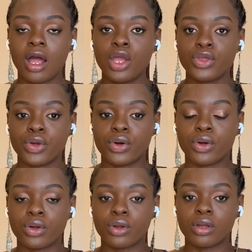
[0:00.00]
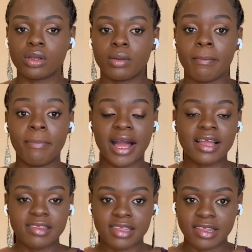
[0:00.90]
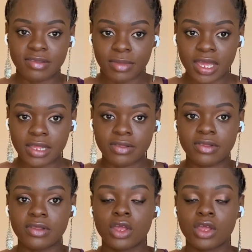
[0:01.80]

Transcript: your bank statements,